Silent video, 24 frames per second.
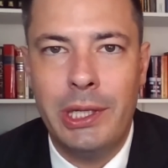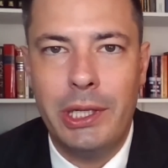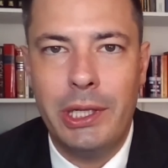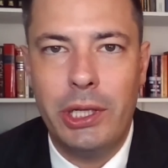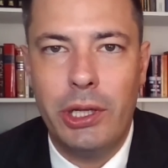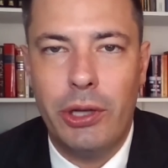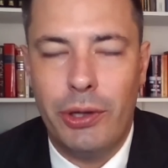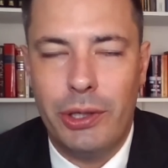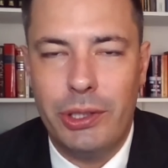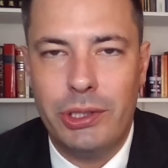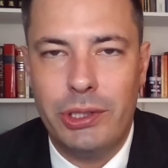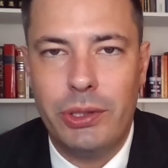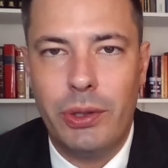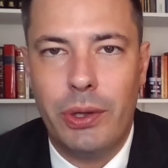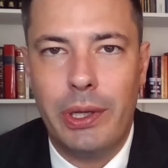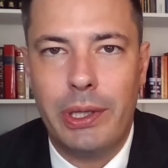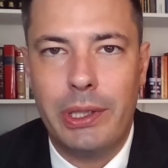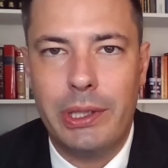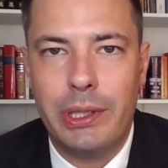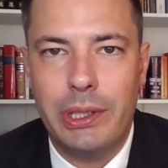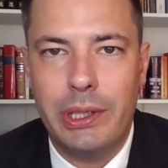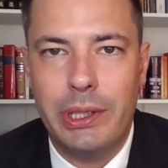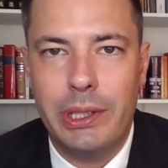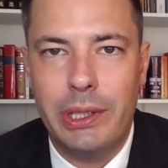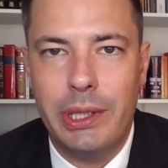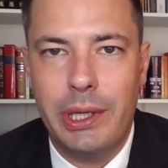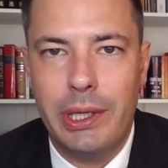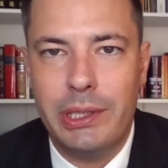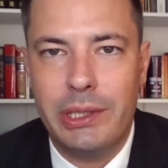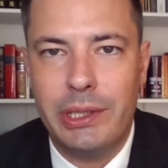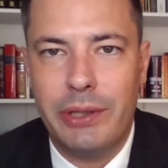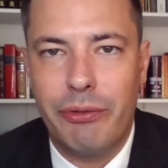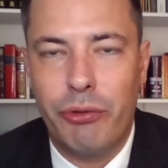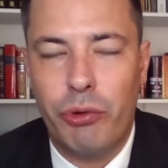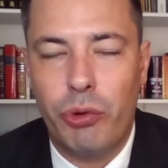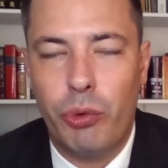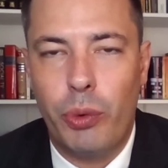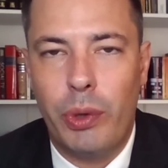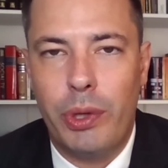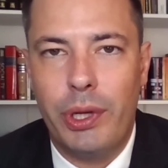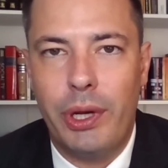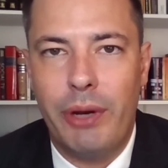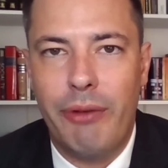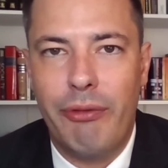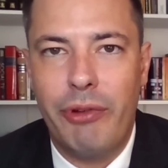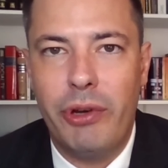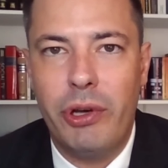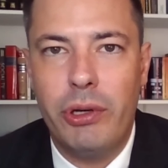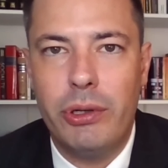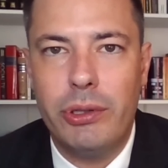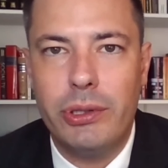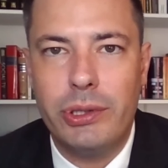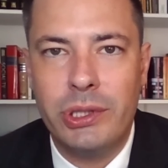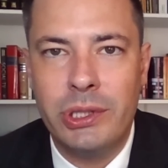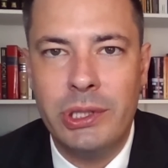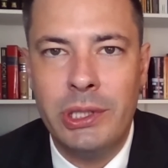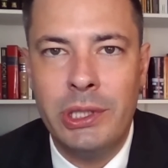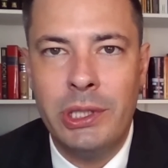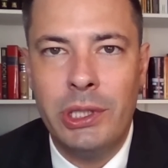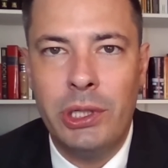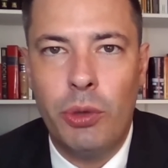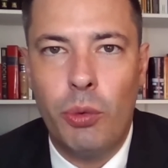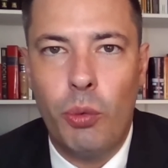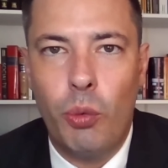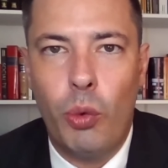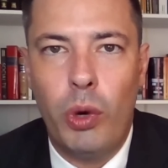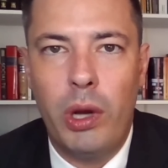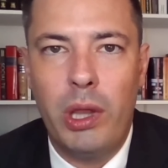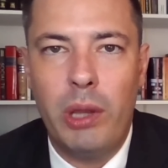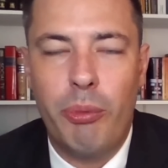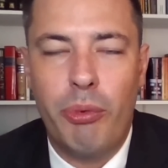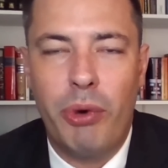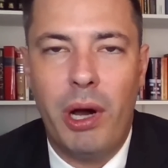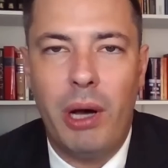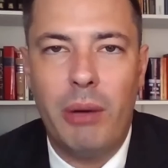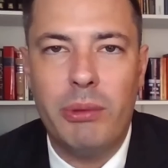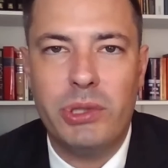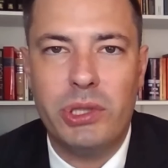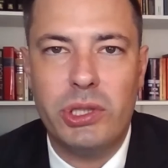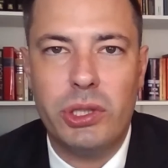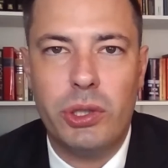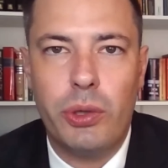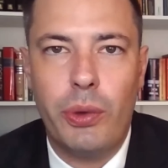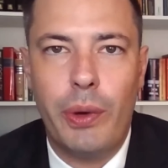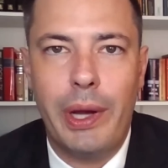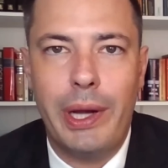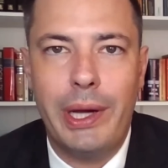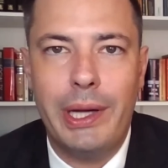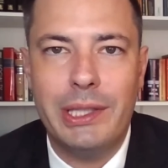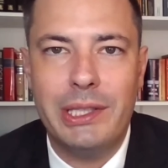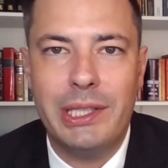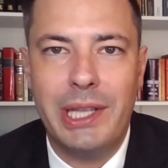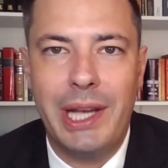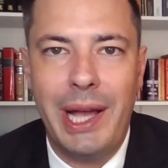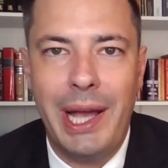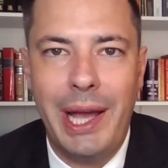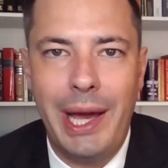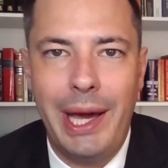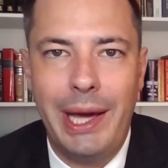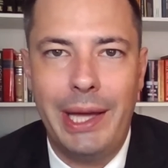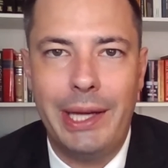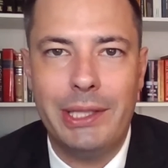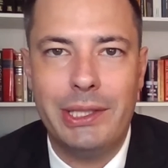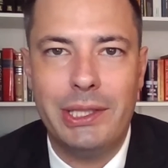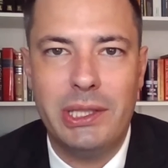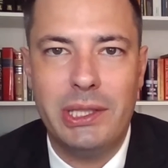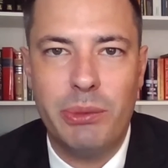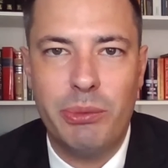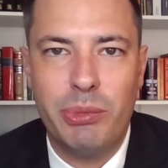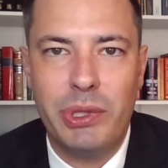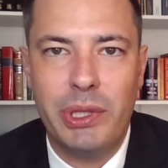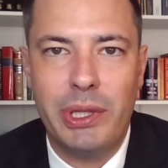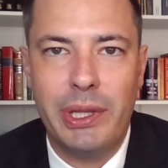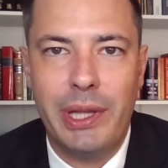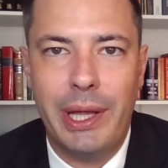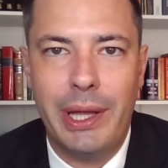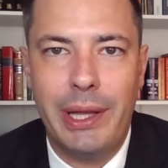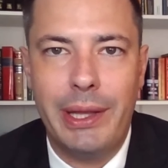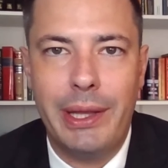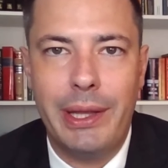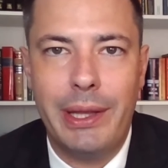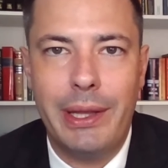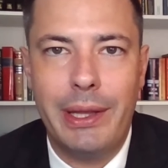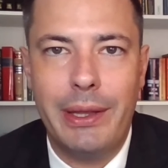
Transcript: You know, historically, as everyone well enough knows, one of the problems that Ukraine has had is simply that